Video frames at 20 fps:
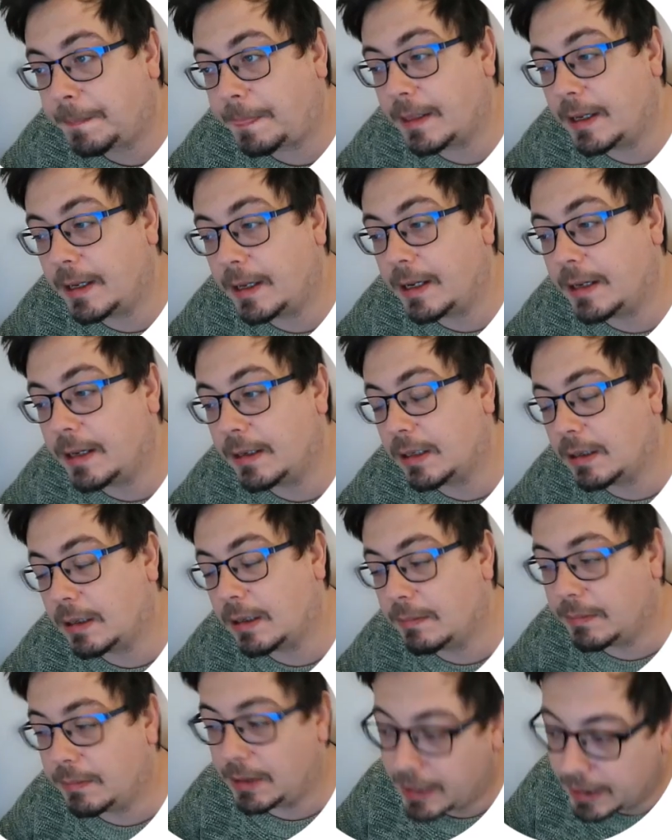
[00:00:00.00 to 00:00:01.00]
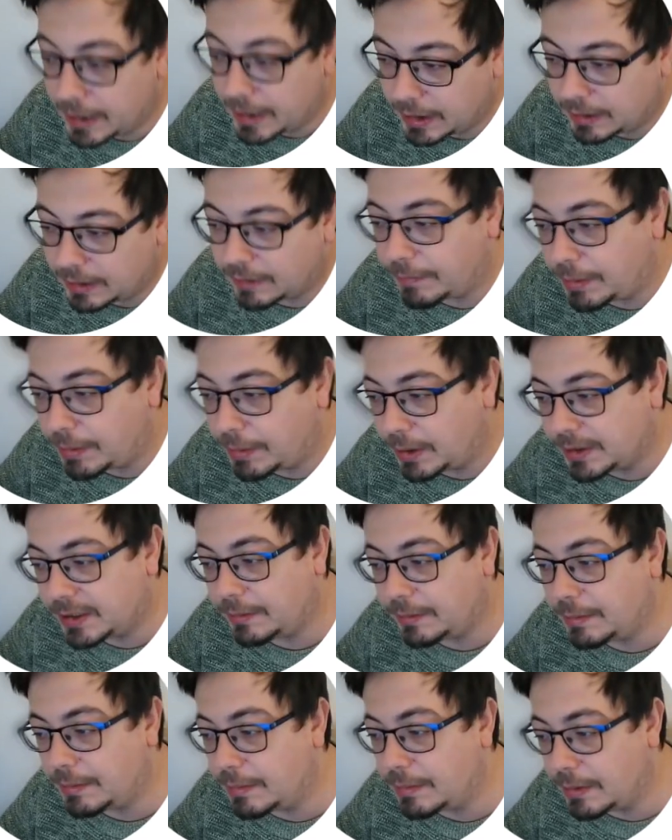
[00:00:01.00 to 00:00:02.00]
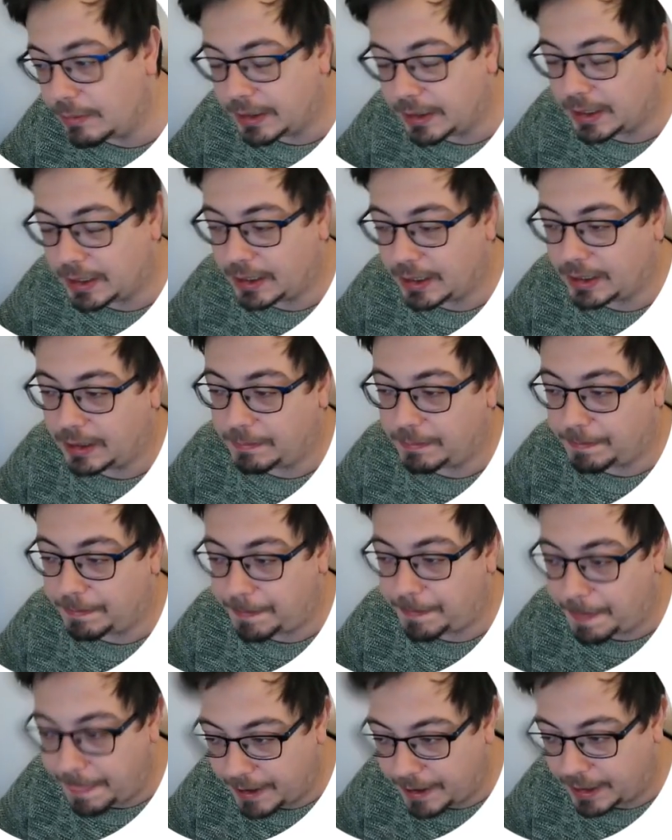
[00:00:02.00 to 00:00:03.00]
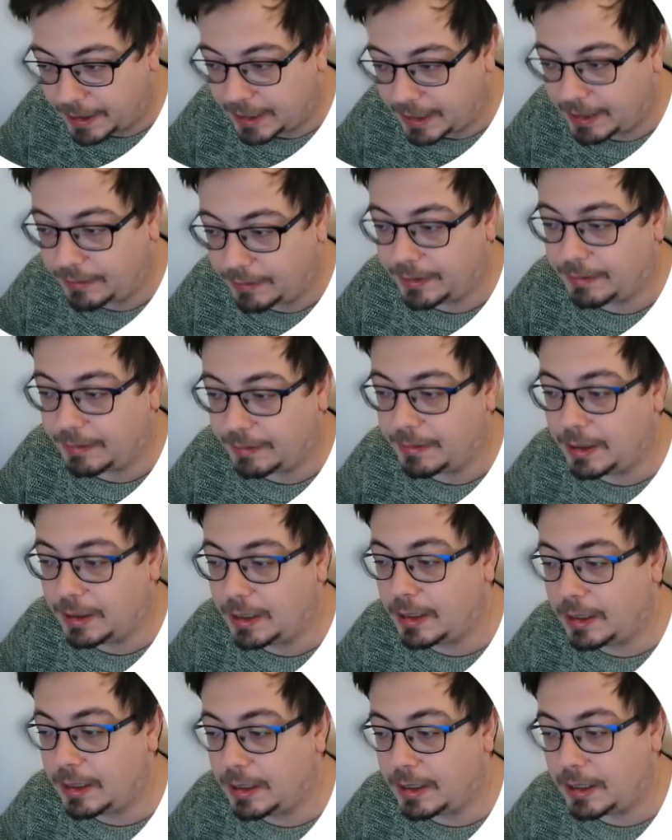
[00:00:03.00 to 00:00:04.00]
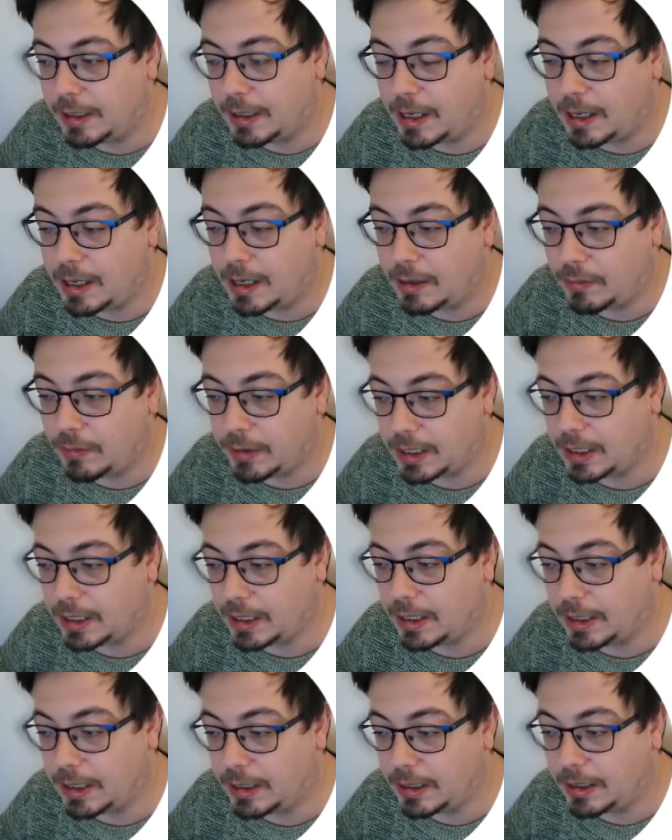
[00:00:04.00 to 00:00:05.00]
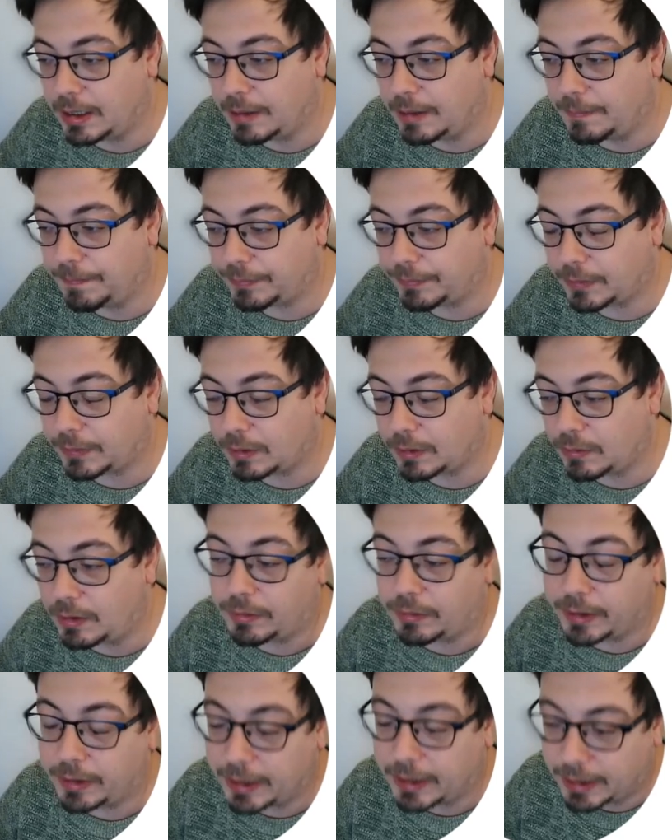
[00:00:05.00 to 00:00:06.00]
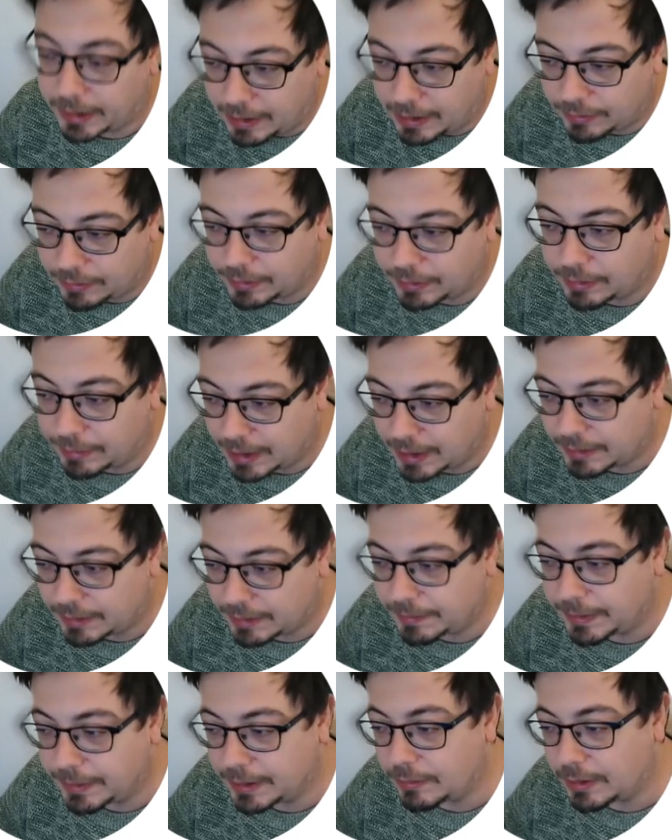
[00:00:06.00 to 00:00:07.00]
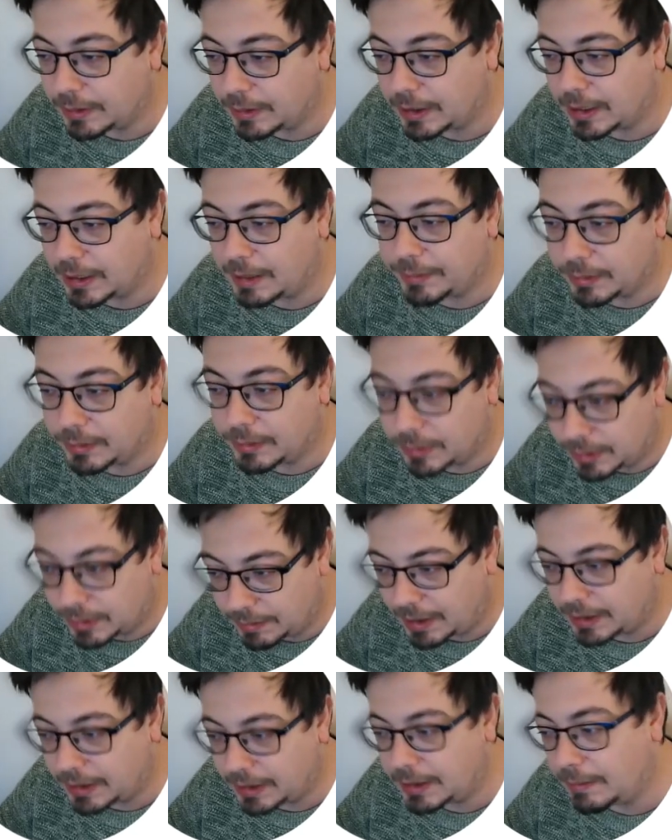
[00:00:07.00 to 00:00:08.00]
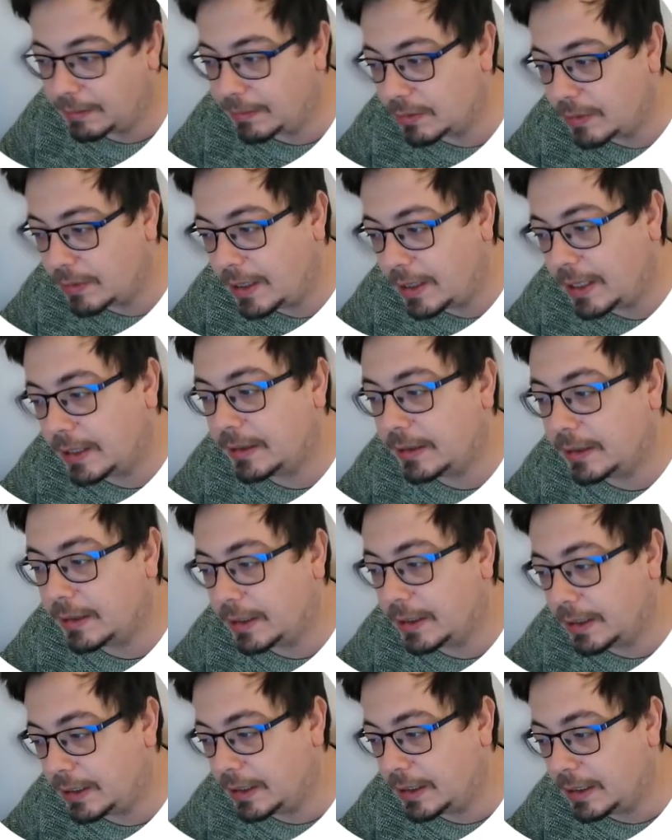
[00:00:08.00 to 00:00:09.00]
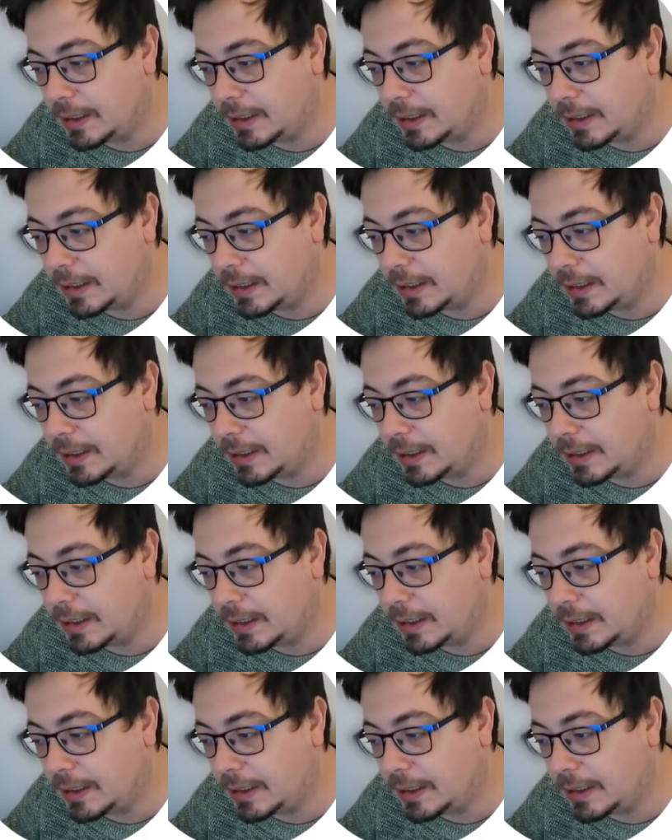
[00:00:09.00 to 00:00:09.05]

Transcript: and they can be negative, positive, or we can count them. We can count them, yes, but we can approximate them as well. They